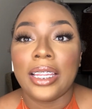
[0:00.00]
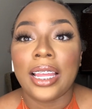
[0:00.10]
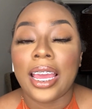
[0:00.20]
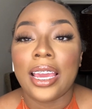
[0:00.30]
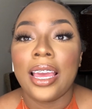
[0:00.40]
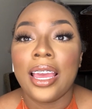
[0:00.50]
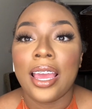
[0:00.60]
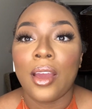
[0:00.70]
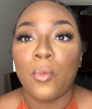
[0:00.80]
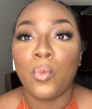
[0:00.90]
Like,
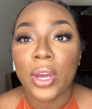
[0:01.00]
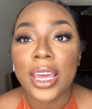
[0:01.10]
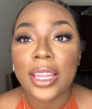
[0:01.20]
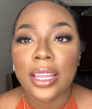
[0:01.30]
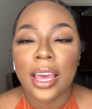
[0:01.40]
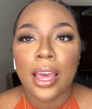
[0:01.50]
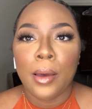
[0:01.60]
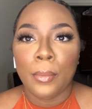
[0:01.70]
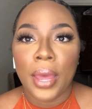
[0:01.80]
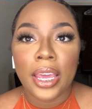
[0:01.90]
with
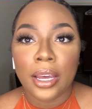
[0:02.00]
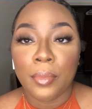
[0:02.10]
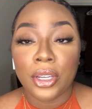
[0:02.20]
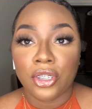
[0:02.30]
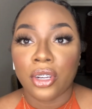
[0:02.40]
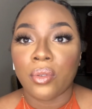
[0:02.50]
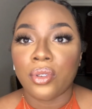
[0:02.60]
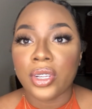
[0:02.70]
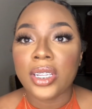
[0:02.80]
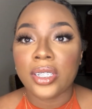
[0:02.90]
makeup in general,
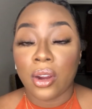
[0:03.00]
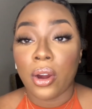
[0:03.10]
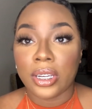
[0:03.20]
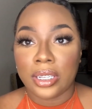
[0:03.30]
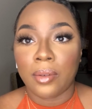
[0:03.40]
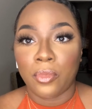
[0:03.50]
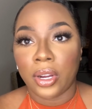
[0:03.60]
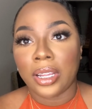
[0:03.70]
just start somewhere.